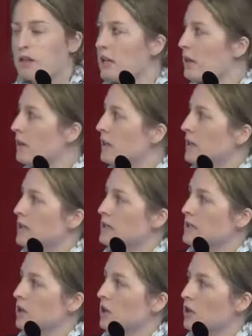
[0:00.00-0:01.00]
The other thing,
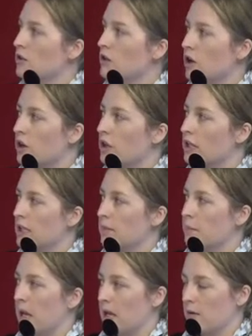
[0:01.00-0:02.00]
so not only
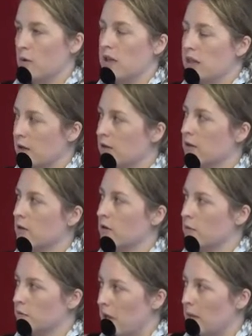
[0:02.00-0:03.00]
we think
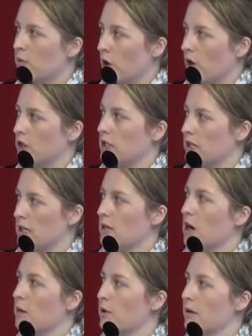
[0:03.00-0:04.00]
people going to these
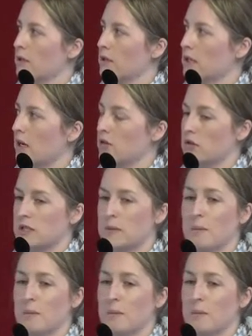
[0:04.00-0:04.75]
high prevalence countries,